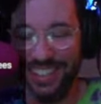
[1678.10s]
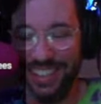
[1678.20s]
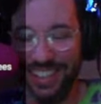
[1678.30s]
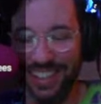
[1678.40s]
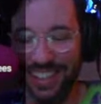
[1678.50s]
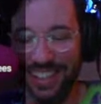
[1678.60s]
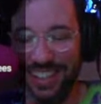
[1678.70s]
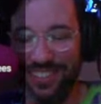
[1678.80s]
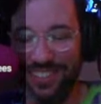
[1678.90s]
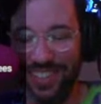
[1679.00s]
Oh,
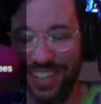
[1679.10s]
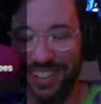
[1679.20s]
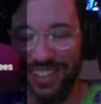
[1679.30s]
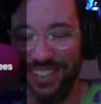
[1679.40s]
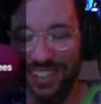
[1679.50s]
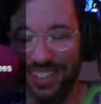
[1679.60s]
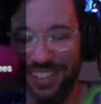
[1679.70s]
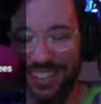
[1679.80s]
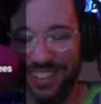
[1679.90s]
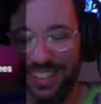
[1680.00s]
man.
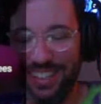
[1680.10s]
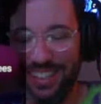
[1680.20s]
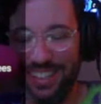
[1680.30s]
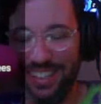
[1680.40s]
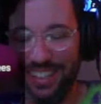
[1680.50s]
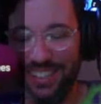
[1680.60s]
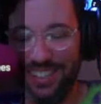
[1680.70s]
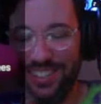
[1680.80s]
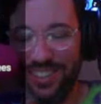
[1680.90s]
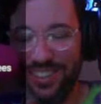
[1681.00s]

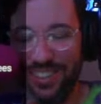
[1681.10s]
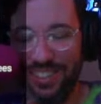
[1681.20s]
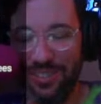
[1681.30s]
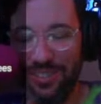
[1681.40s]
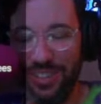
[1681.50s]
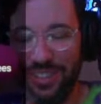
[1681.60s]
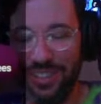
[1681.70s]
So let's see if we